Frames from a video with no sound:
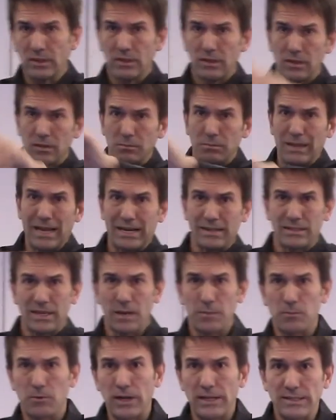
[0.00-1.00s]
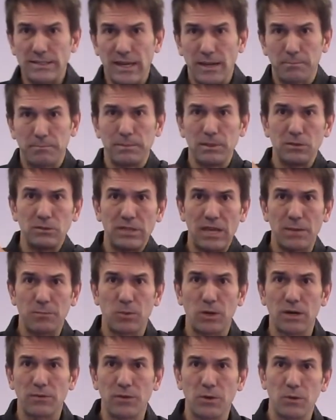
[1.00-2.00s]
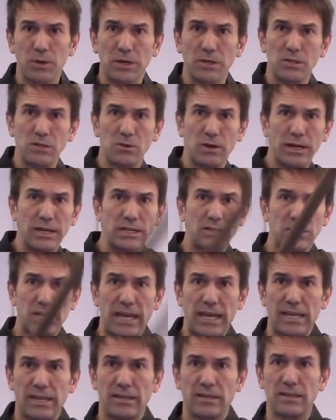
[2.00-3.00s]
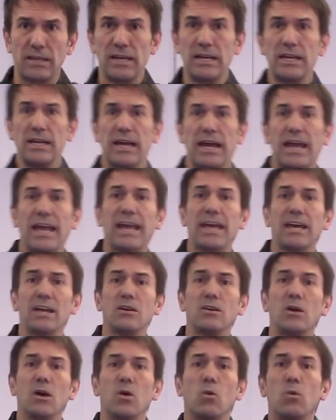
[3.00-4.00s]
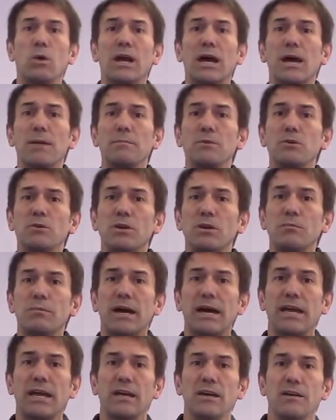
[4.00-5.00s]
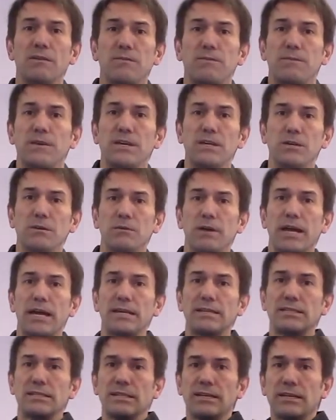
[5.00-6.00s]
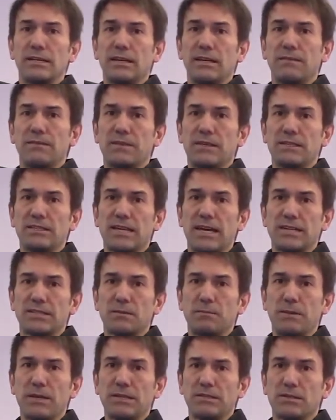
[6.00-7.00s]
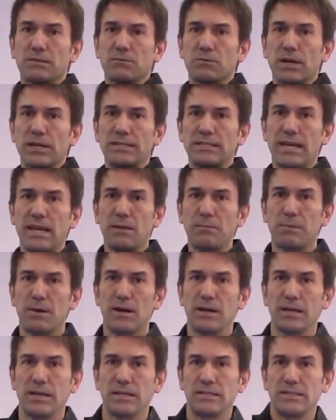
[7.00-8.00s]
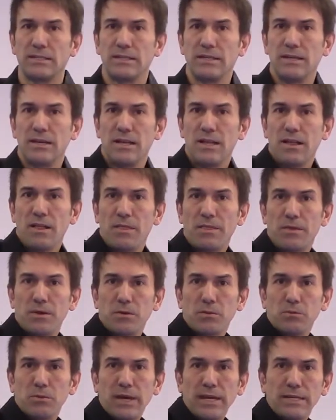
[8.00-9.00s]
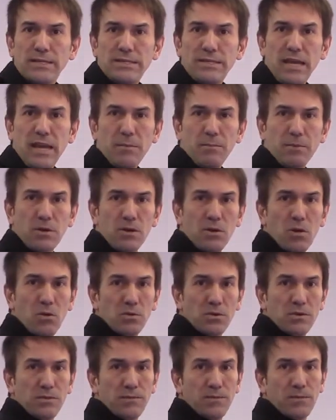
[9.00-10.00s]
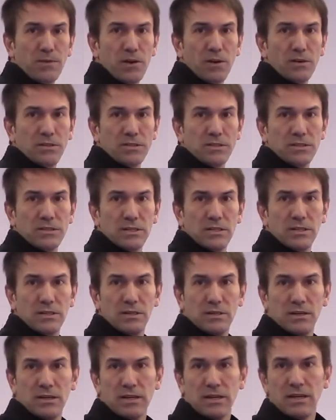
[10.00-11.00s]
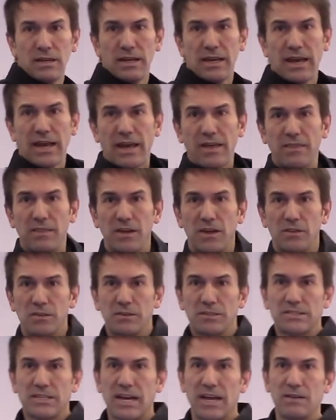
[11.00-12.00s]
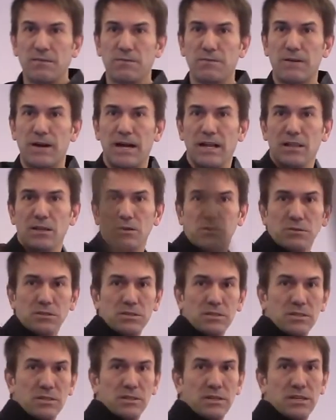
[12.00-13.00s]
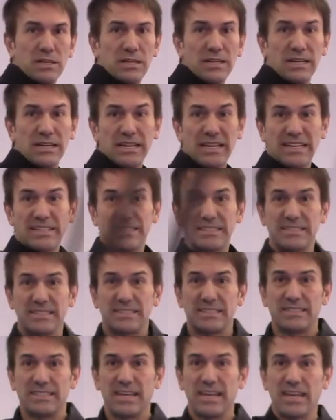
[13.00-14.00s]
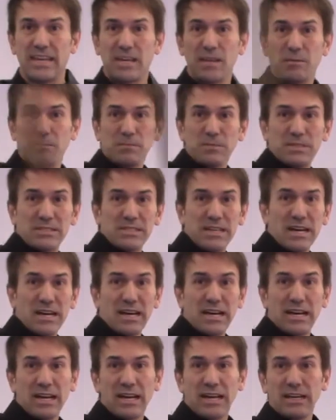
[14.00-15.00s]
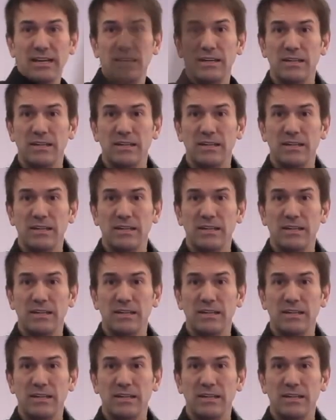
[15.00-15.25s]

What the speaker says: black tape, red tape, blue tape, whatever you want to do on each end. And when I'm doing my figure eight, if this has a piece of red tape on it, the red tape goes first and the other side follows. It's the same side